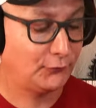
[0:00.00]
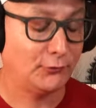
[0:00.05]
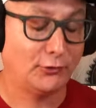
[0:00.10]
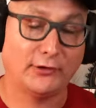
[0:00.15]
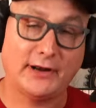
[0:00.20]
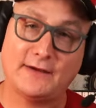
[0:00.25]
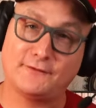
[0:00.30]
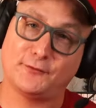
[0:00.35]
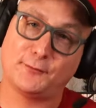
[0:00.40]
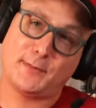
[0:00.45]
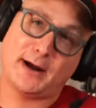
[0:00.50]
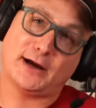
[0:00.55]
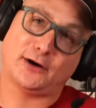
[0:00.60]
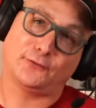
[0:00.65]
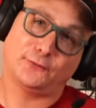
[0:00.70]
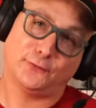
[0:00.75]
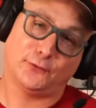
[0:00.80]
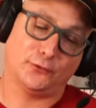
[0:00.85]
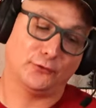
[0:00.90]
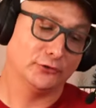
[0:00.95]
we don't have a
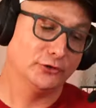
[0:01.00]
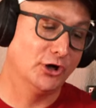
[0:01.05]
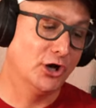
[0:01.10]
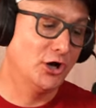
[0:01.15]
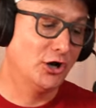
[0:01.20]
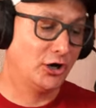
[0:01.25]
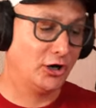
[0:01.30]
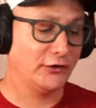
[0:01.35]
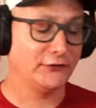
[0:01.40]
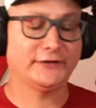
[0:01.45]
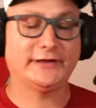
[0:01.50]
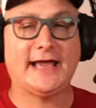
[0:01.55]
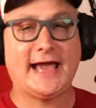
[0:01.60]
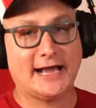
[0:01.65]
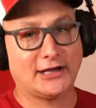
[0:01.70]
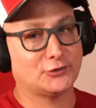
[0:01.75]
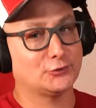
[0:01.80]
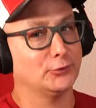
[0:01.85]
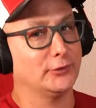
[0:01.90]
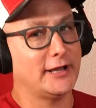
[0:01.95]
microphone on the
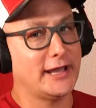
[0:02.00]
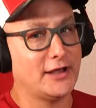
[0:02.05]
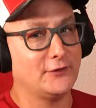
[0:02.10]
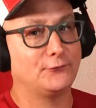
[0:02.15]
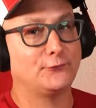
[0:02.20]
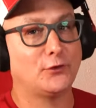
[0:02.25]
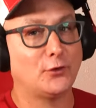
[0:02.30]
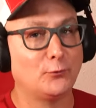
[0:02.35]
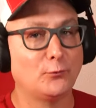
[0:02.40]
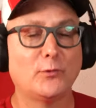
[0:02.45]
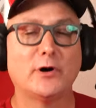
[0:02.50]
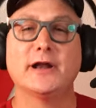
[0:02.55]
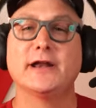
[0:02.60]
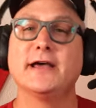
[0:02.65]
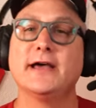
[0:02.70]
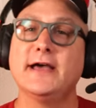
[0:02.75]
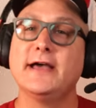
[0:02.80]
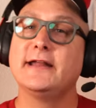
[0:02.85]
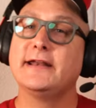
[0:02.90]
actual headphone one.